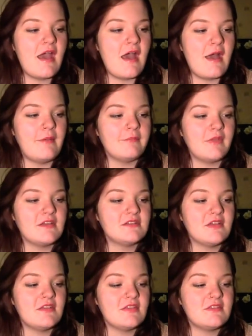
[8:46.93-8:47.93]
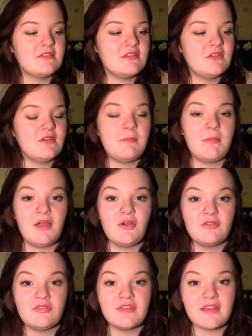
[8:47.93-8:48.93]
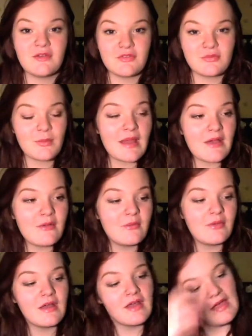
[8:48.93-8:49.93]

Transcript: I showed this to you in my haul video as well,